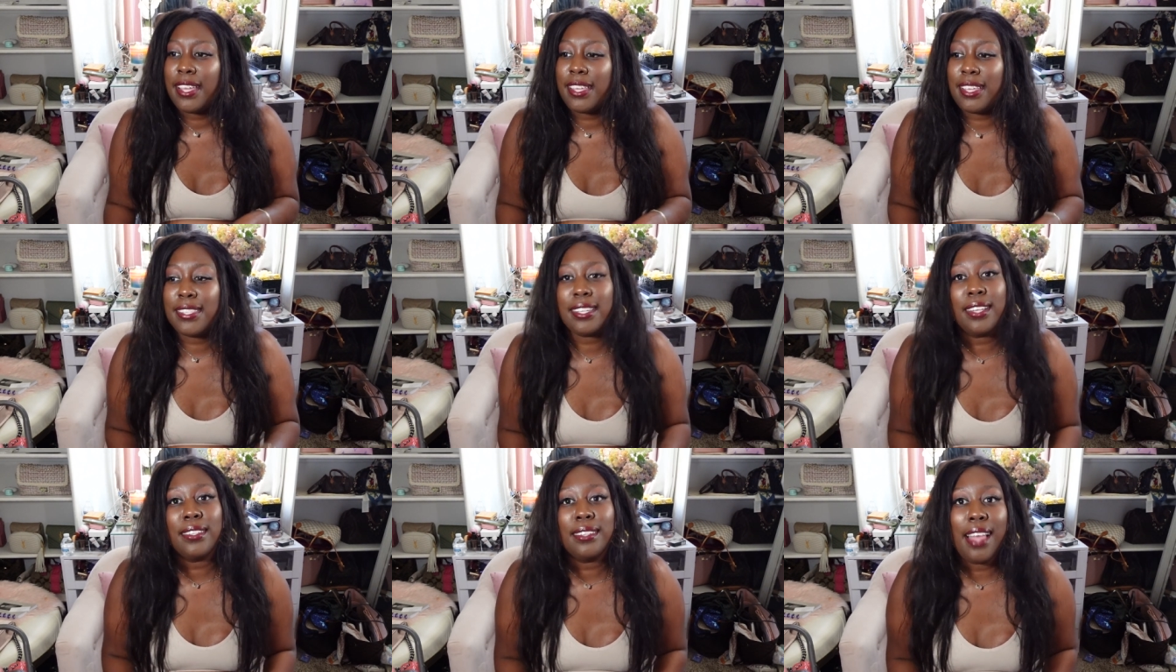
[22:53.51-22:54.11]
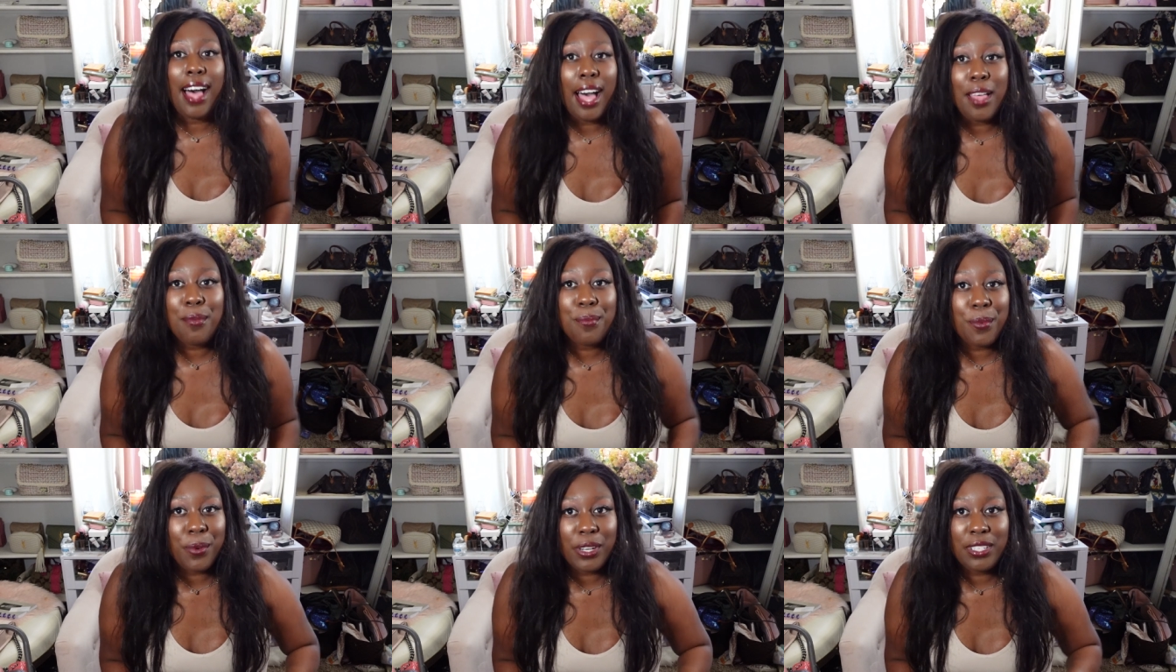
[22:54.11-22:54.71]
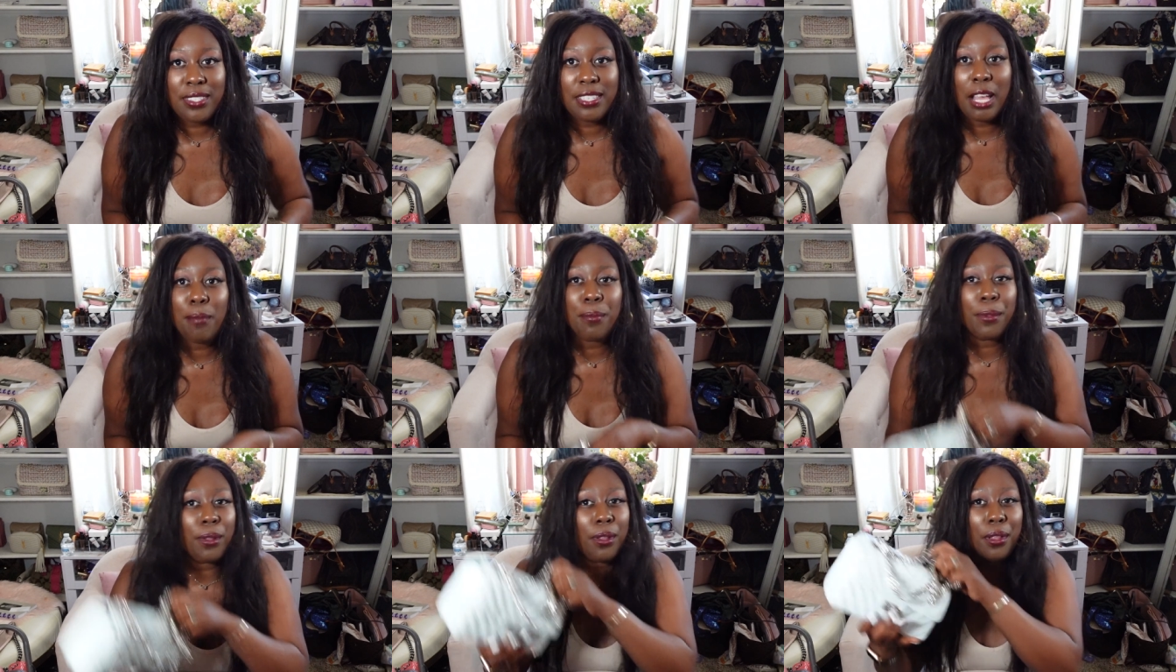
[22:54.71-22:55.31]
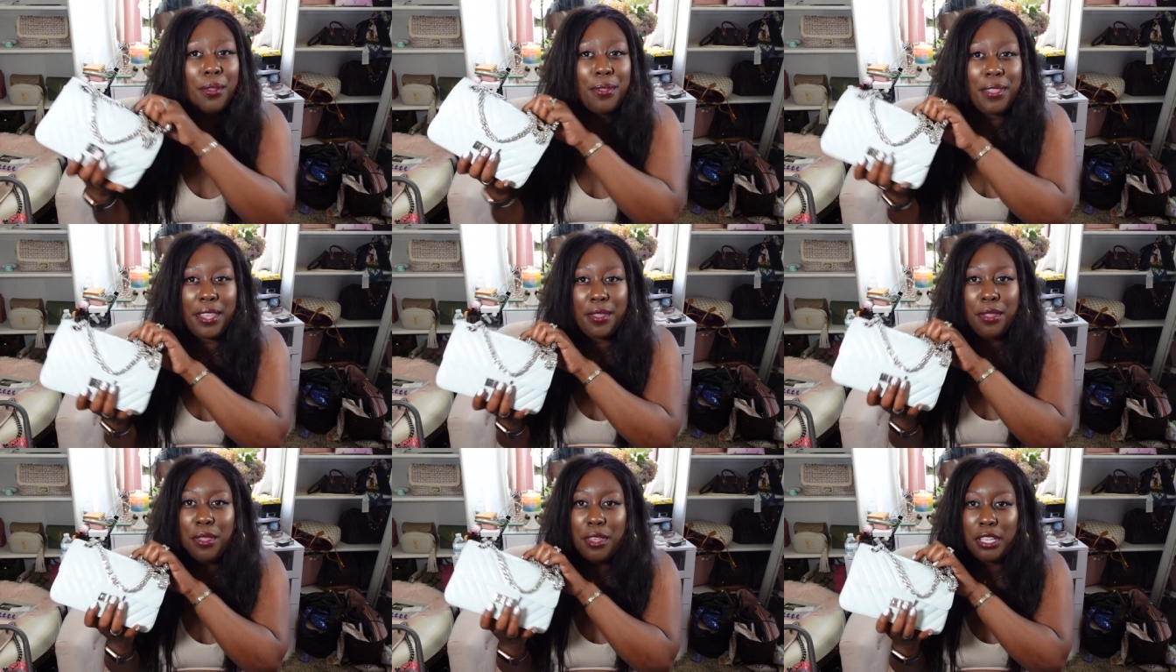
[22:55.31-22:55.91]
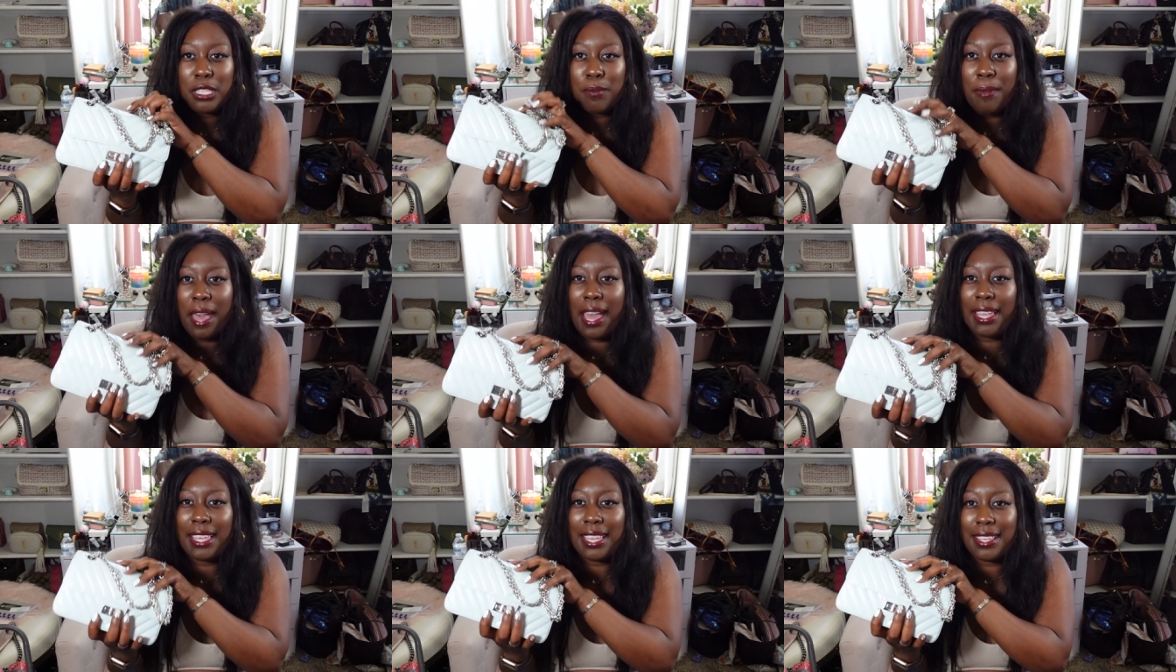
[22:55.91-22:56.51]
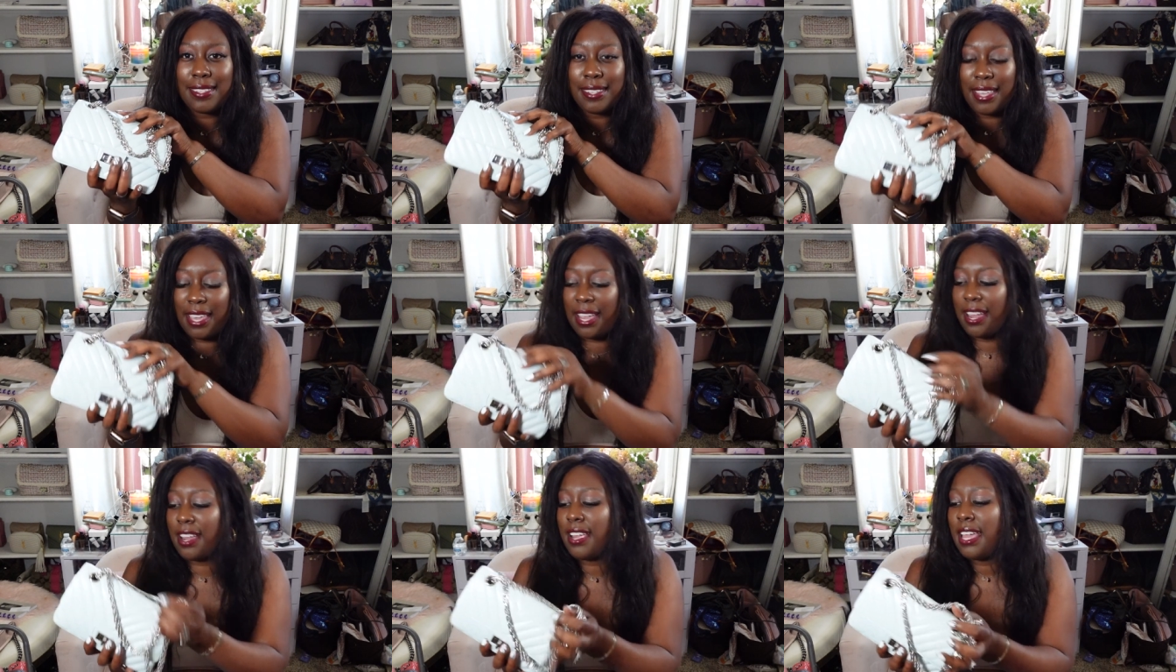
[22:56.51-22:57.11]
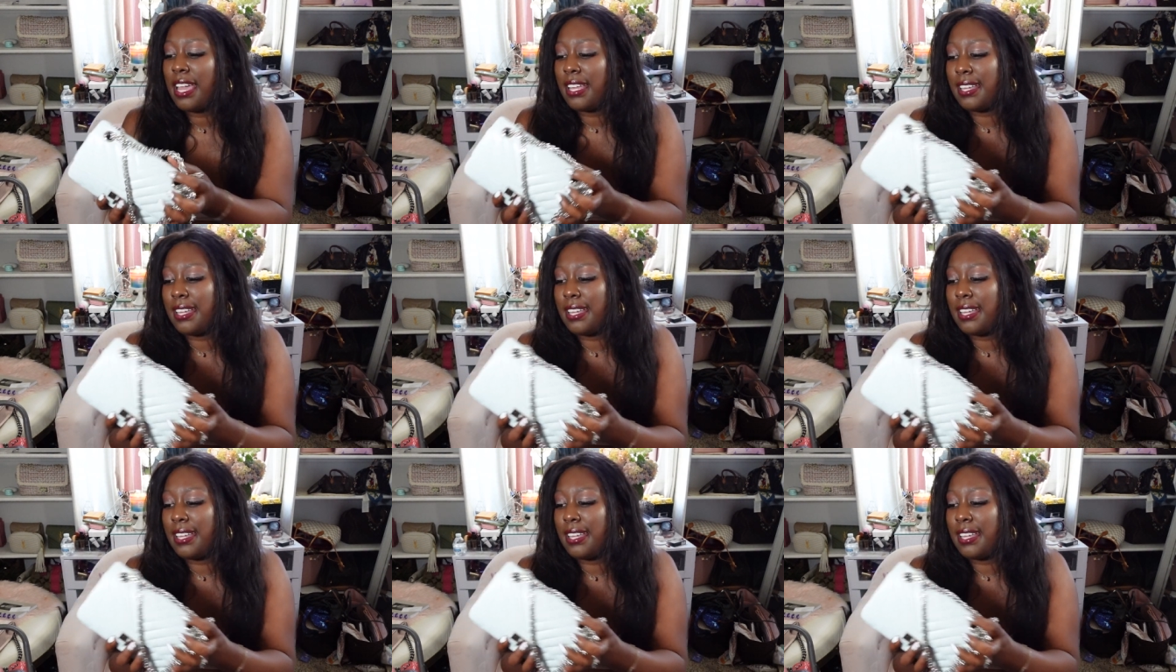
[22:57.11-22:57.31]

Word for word: is a lot more supple than this bag is here.